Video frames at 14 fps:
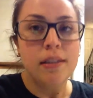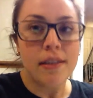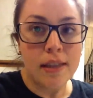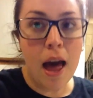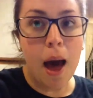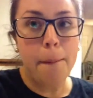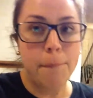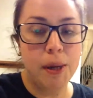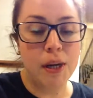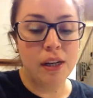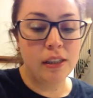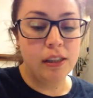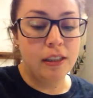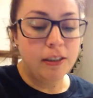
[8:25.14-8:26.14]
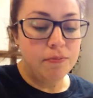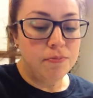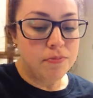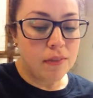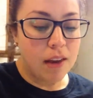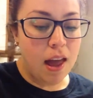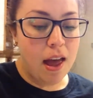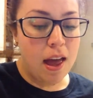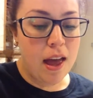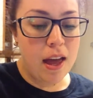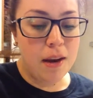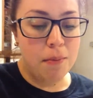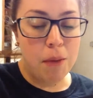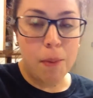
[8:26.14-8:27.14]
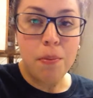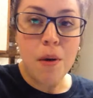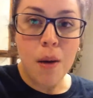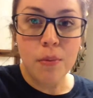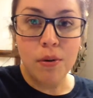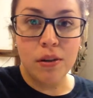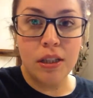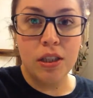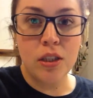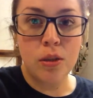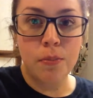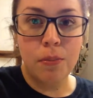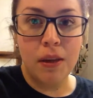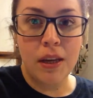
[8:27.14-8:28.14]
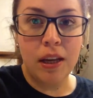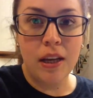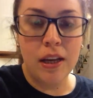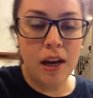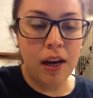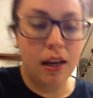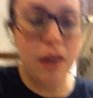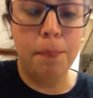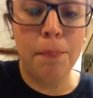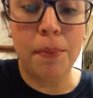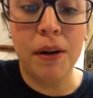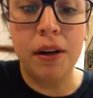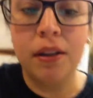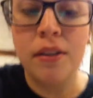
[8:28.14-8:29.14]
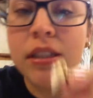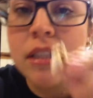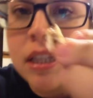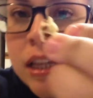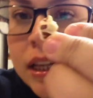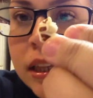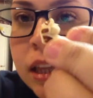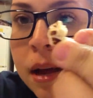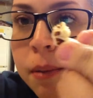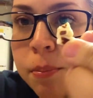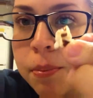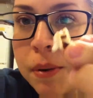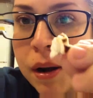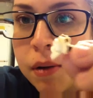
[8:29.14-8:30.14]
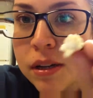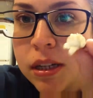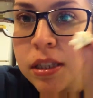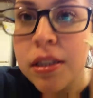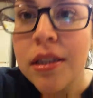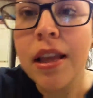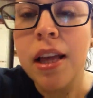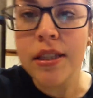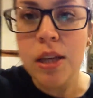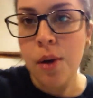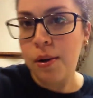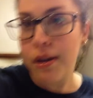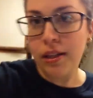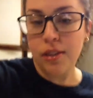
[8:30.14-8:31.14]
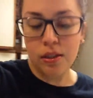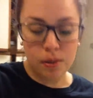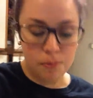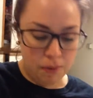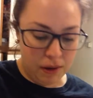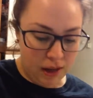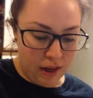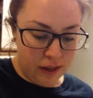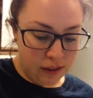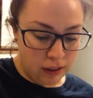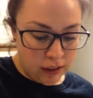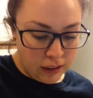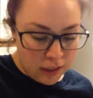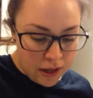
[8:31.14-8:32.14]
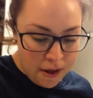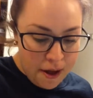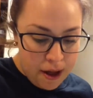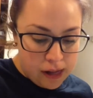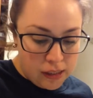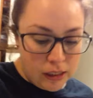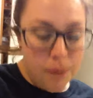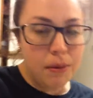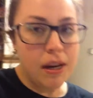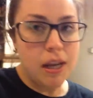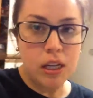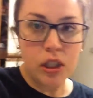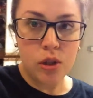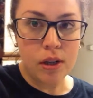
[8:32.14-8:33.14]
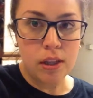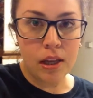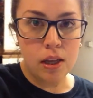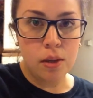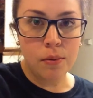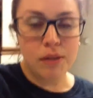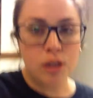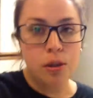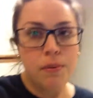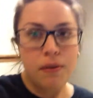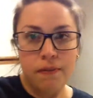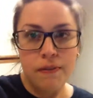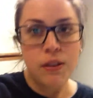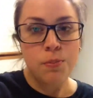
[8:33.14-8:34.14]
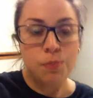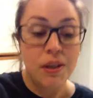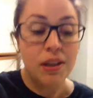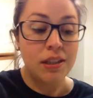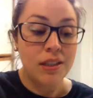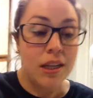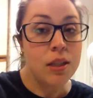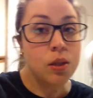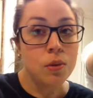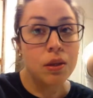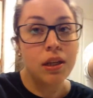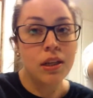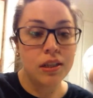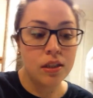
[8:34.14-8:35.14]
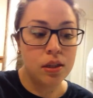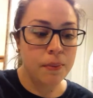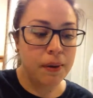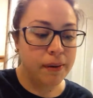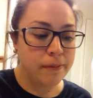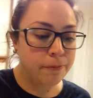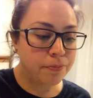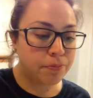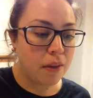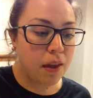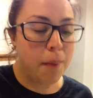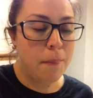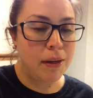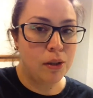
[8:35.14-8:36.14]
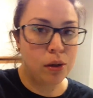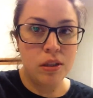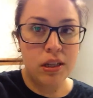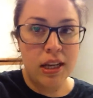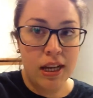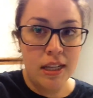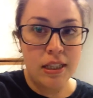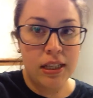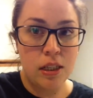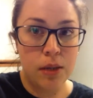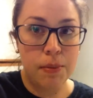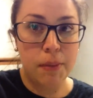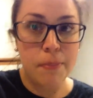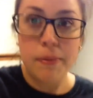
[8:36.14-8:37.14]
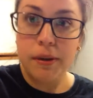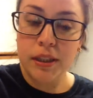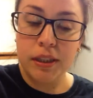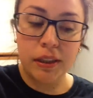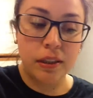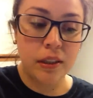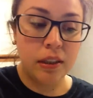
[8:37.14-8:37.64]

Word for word: that burnt. And my popcorn needs to be kind of burnt. You see, like, that brownish? That's how it needs to be. I mean, I enjoy it the other way, too. But if it's burnt, it tastes really good to me. My tortillas need to be burnt.